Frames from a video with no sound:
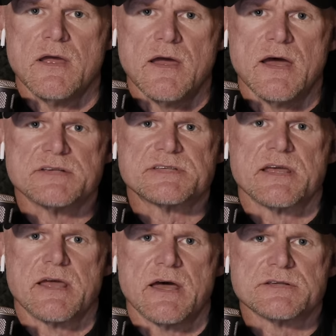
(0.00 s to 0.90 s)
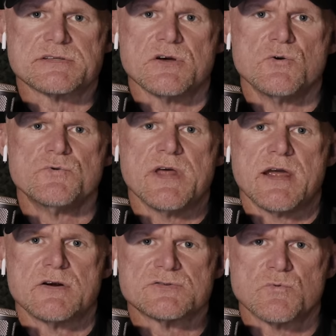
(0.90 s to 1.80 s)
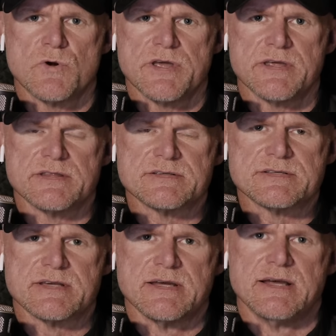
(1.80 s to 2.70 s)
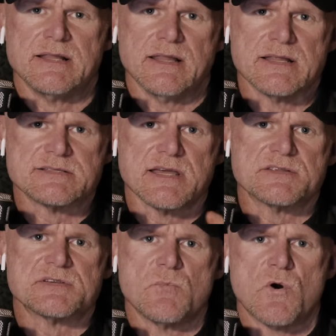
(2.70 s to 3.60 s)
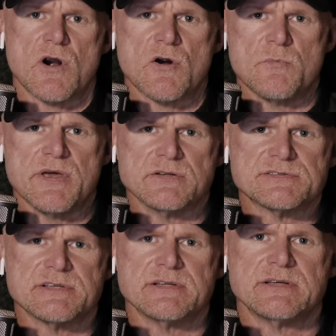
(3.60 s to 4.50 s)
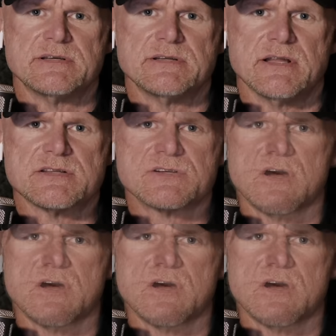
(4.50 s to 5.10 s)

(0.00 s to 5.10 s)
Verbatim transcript: SAS, who dares wins. Let's get some more Ant Middleton. Let's go.